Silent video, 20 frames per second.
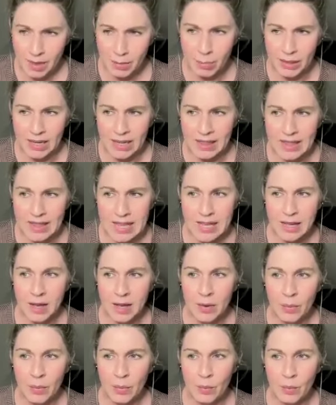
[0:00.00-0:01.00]
But I think
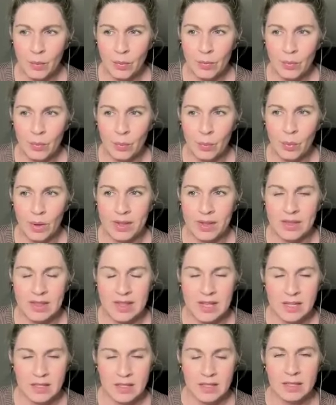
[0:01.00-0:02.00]
what
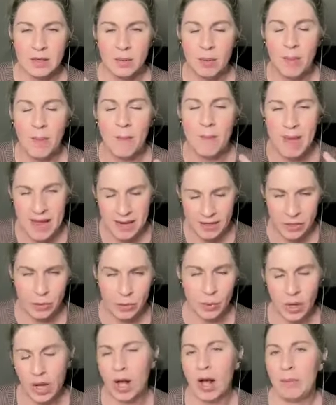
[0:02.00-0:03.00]
this is meant
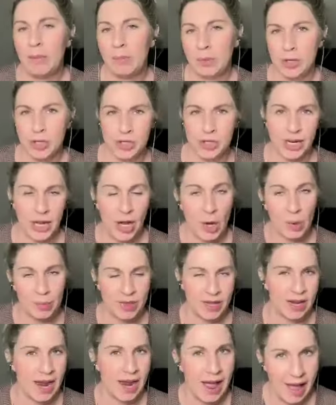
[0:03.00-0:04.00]
to accomplish, and I hope
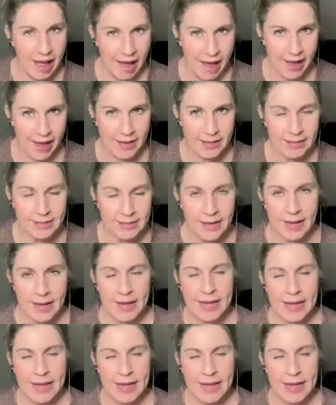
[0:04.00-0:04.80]
that it has,